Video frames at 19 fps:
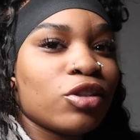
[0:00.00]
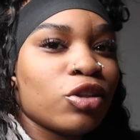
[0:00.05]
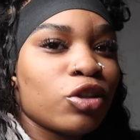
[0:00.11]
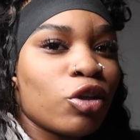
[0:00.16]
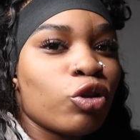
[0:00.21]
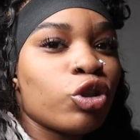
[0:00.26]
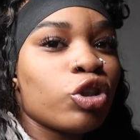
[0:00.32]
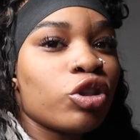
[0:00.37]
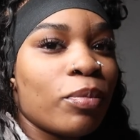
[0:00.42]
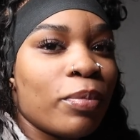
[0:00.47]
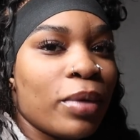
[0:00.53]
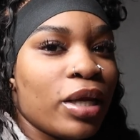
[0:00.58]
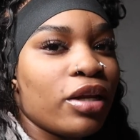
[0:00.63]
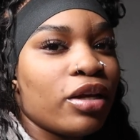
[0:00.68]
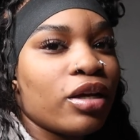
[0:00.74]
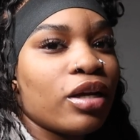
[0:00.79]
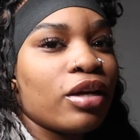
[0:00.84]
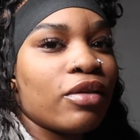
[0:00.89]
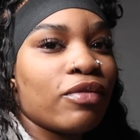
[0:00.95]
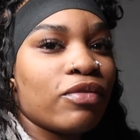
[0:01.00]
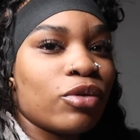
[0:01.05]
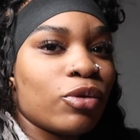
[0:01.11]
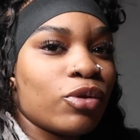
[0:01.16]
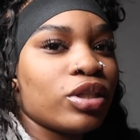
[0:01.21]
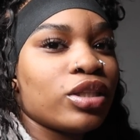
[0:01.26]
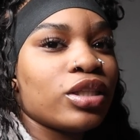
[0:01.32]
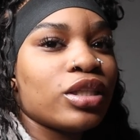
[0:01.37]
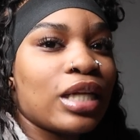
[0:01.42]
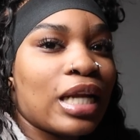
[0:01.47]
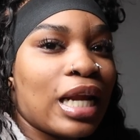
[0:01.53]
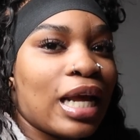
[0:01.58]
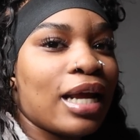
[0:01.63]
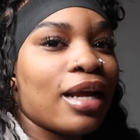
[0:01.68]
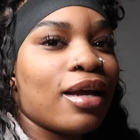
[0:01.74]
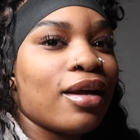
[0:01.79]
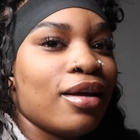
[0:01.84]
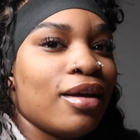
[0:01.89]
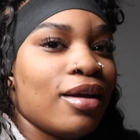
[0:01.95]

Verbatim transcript: social media influencer like